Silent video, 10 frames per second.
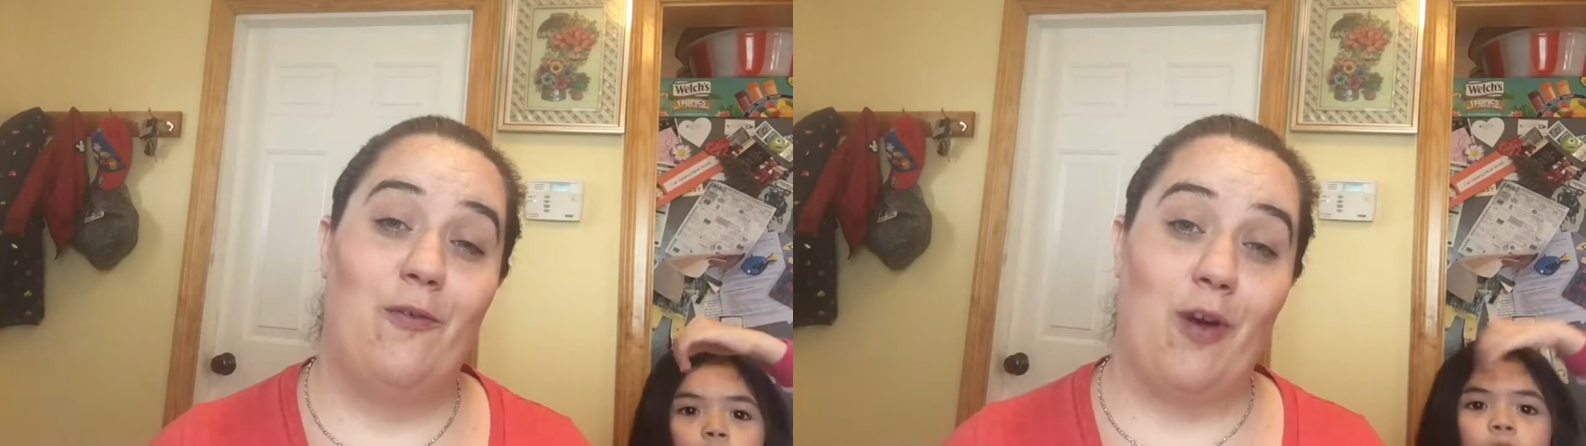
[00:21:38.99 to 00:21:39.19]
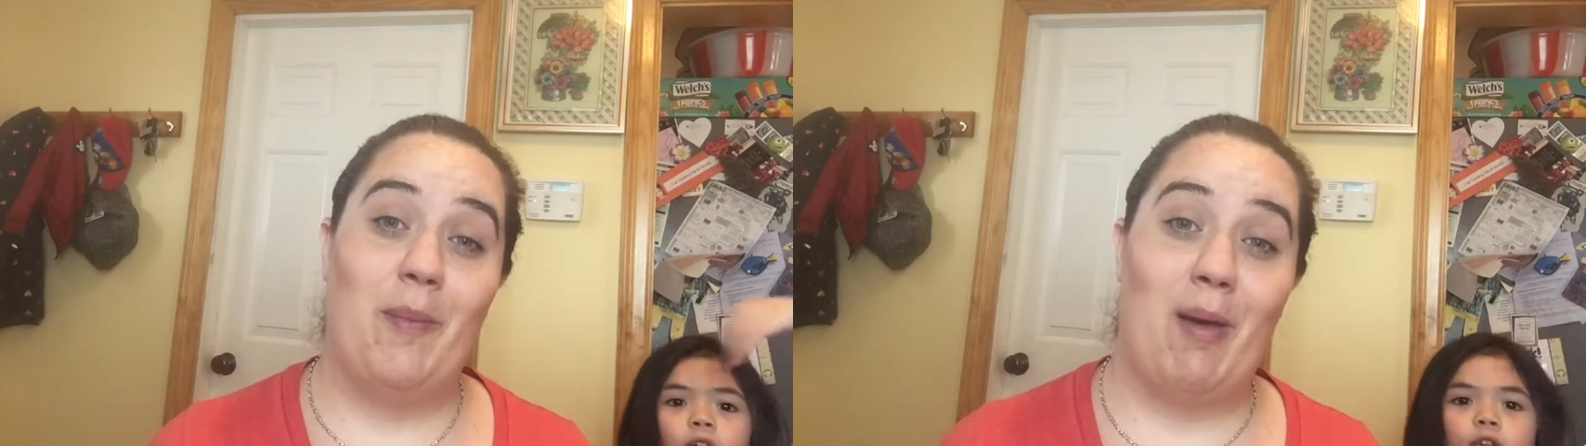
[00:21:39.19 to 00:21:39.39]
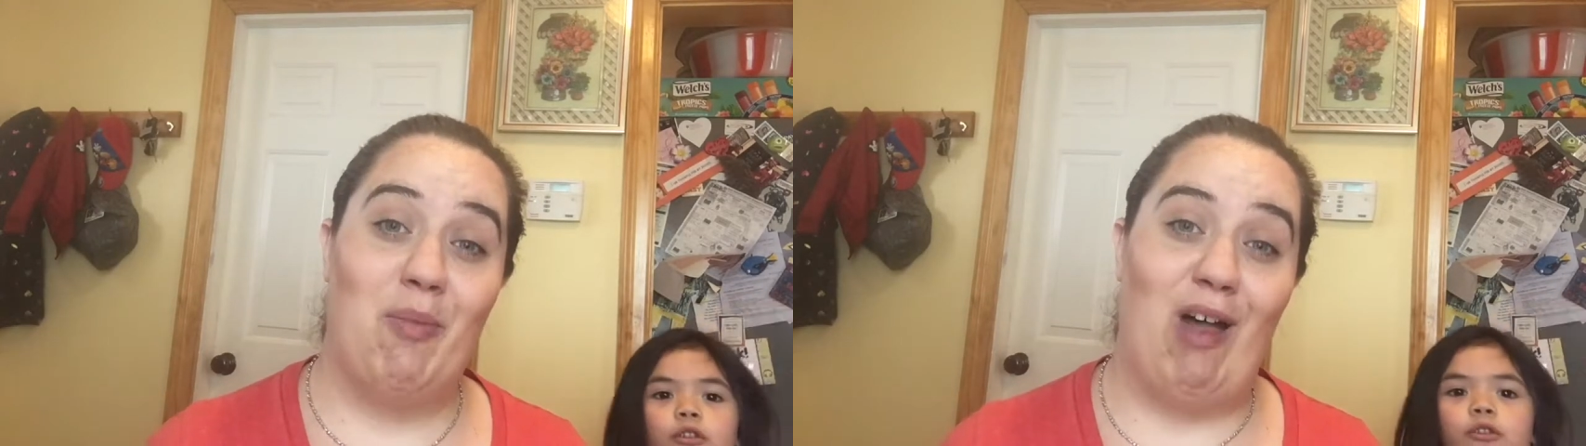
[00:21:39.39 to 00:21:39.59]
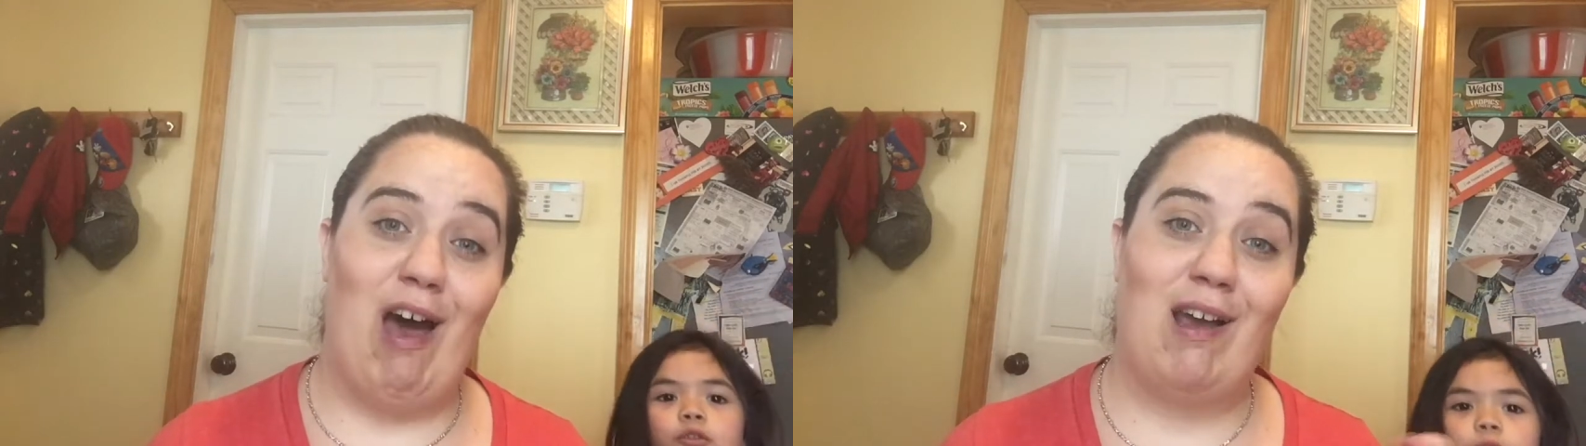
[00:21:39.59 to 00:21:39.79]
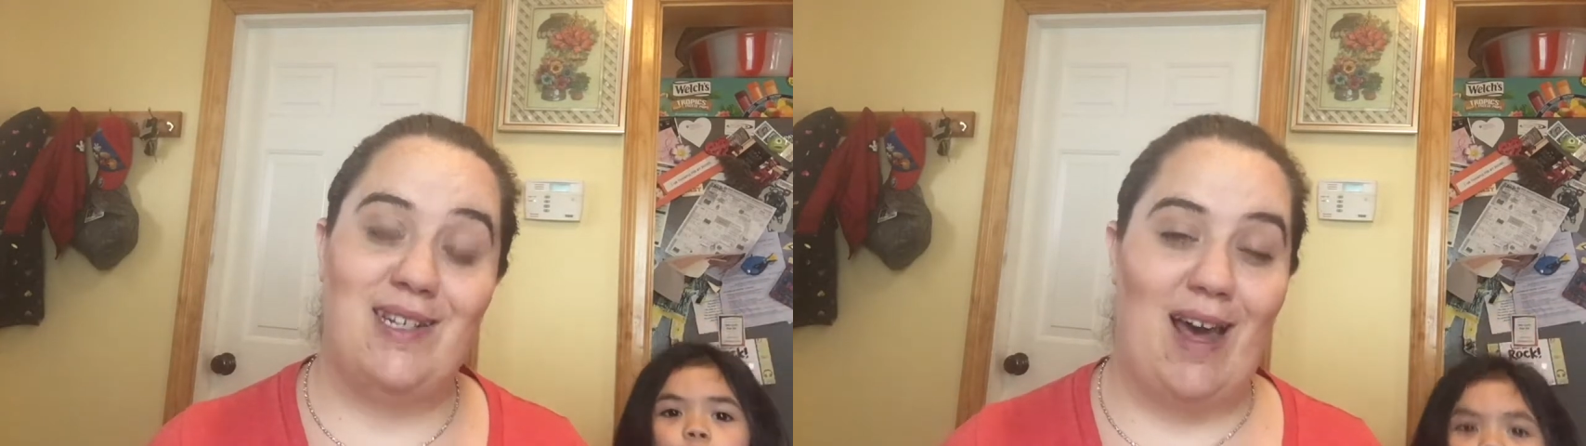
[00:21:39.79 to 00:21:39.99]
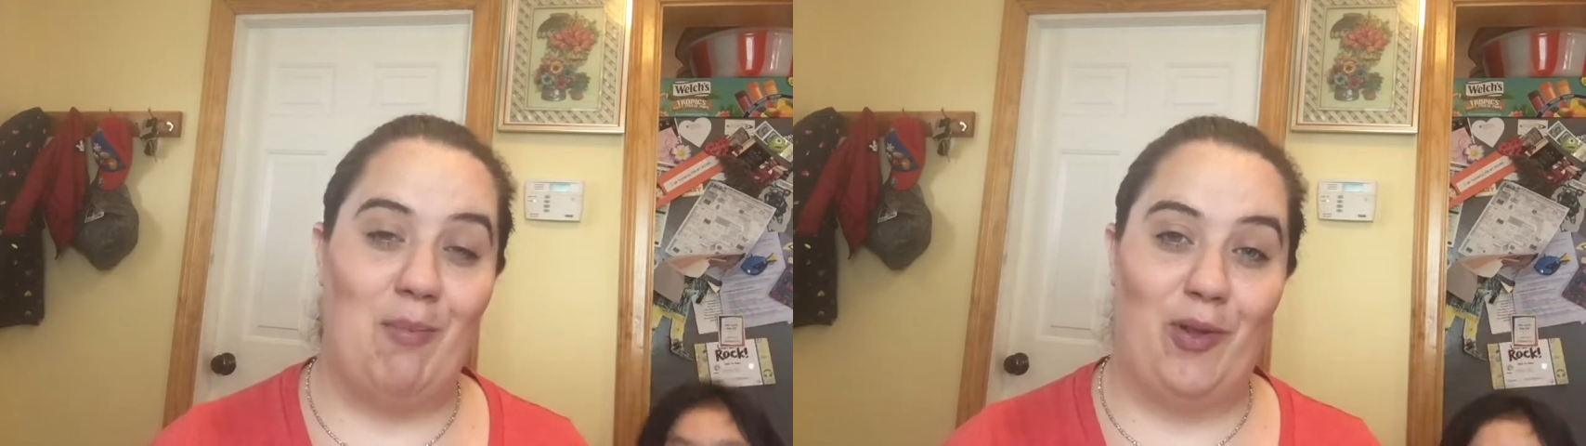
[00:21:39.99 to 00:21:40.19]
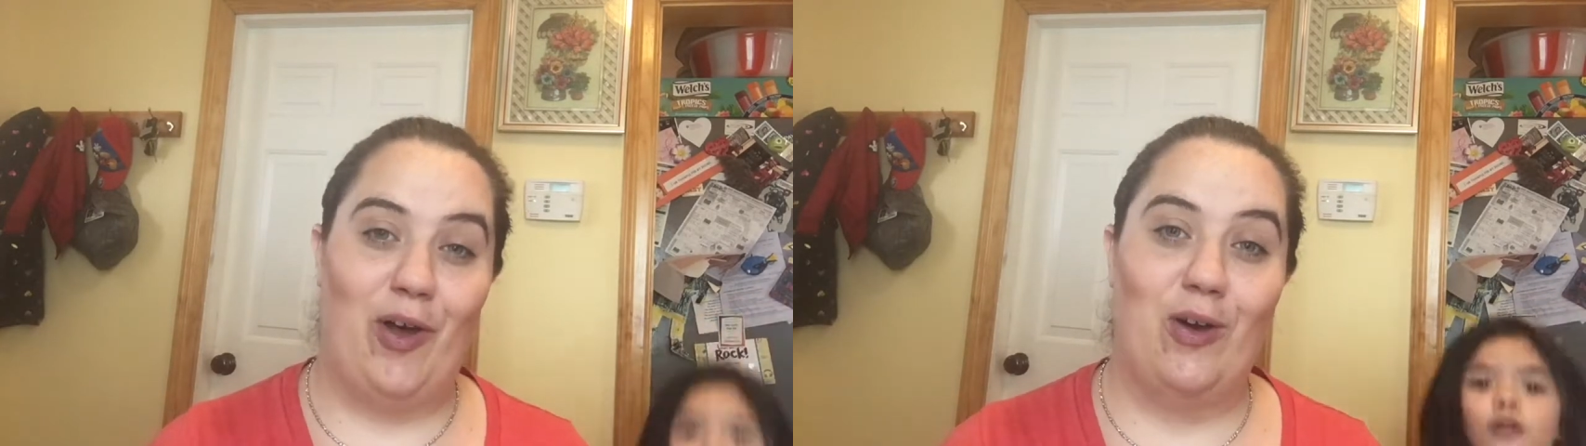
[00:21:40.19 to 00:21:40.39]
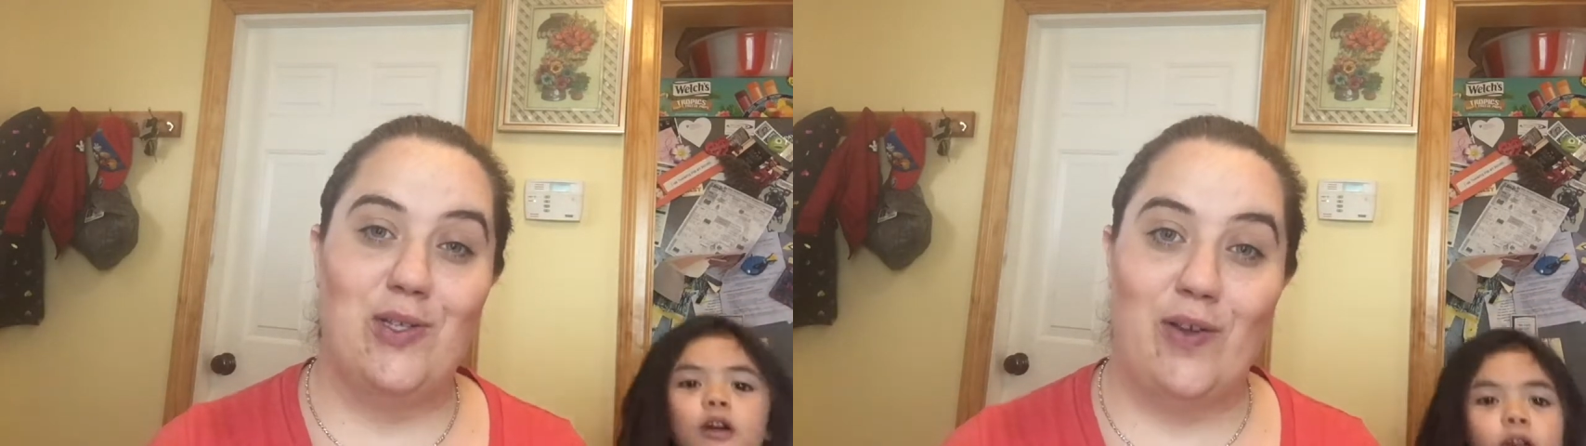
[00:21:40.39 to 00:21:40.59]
from my blog down below,